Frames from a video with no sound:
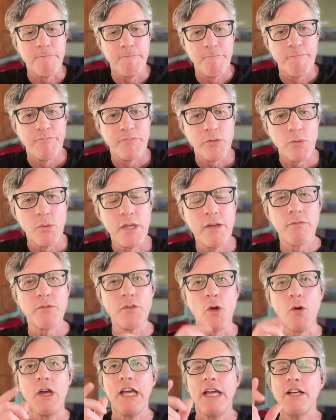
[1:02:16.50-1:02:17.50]
Do we have
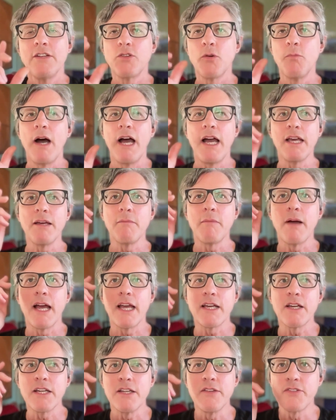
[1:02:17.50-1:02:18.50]
so my
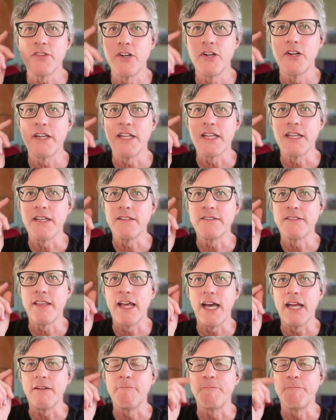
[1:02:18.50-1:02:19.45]
concern is that